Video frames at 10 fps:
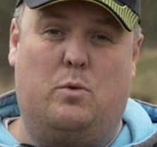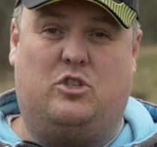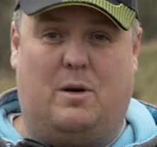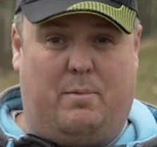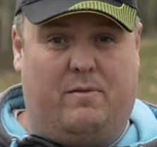
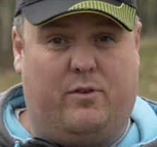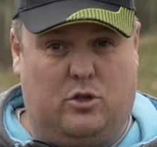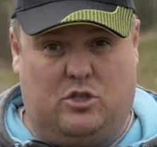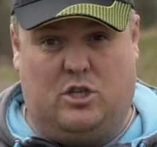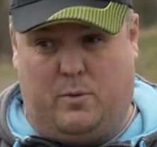which I've been
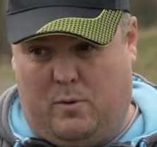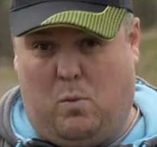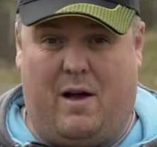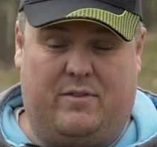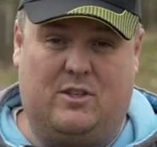forced to do with
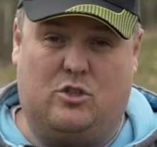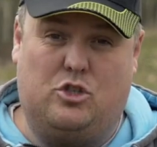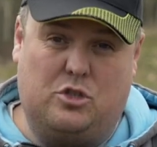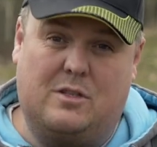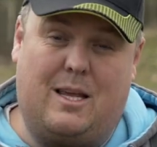
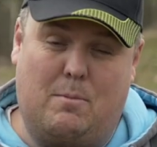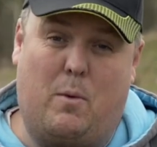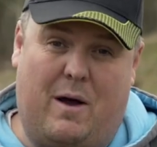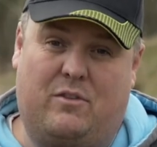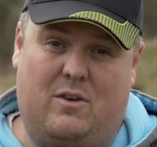wafters just to keep
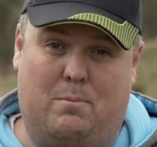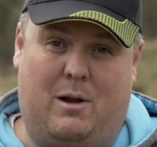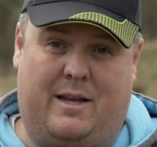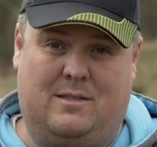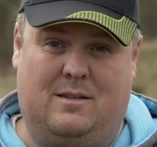my wafter in
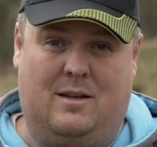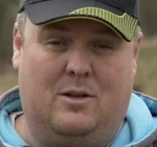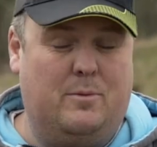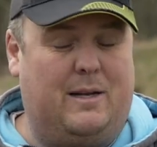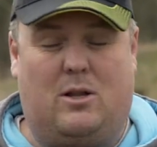place.
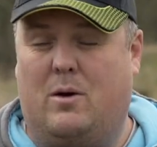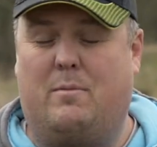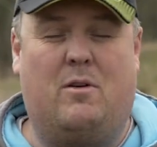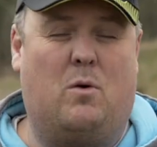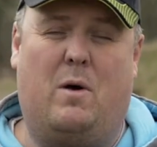I mean, don't
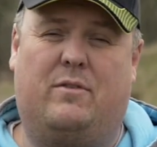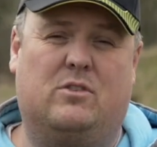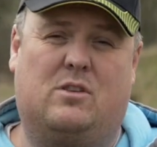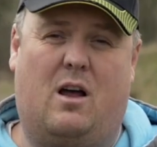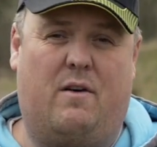get me wrong,
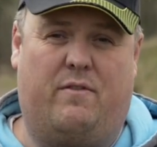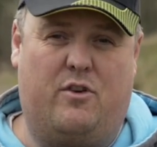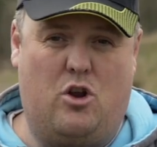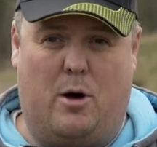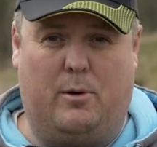wafters are a
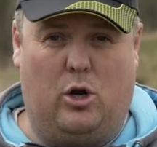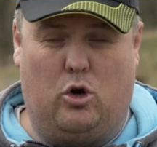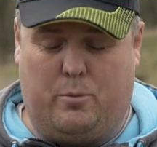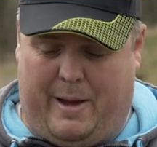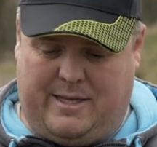phenomenal
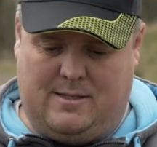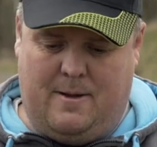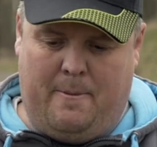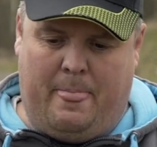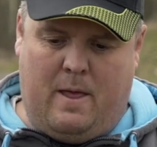hook bait
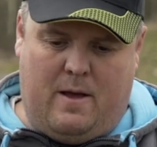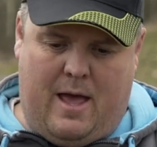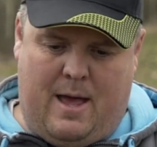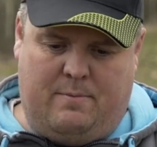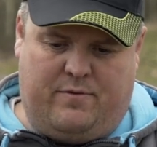
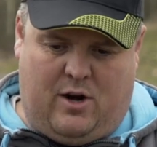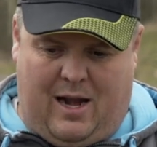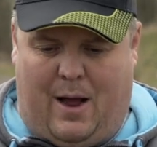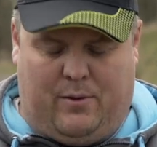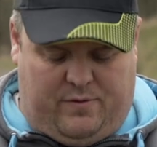for
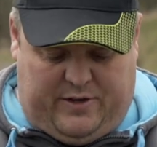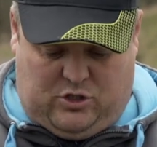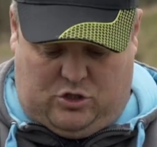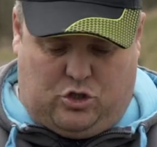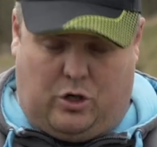allowing the
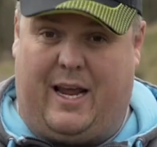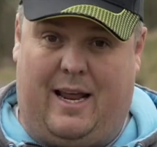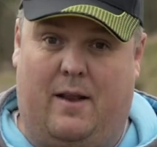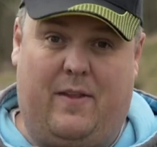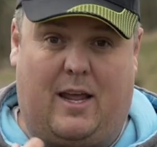fish to suck it
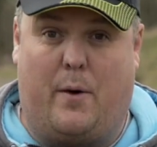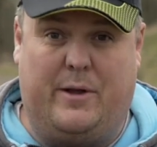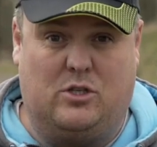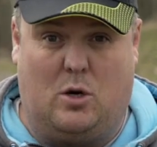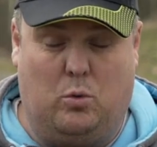in, and they
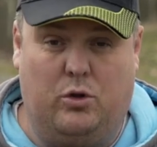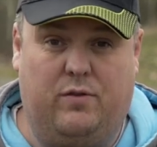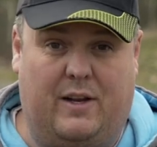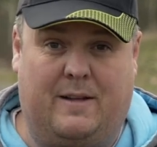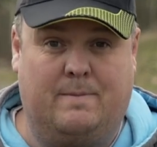go in so
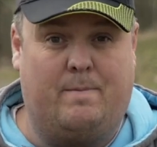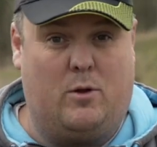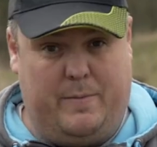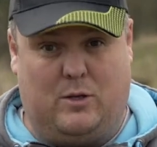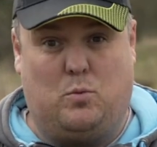wonderfully.
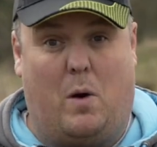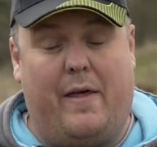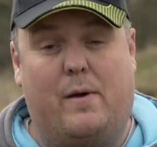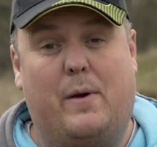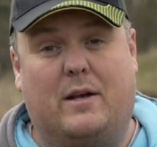I mean, it's
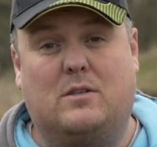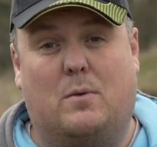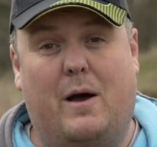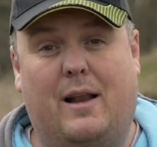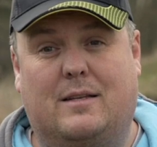why they work
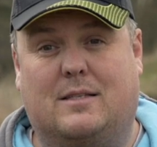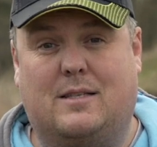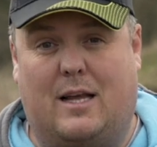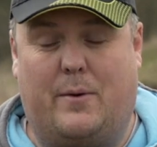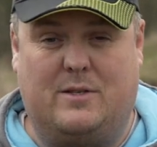so well, is
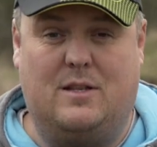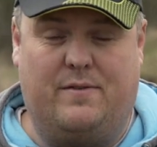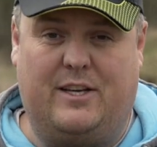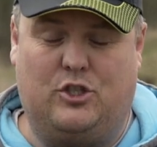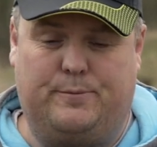because they go into the
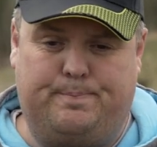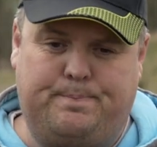fish.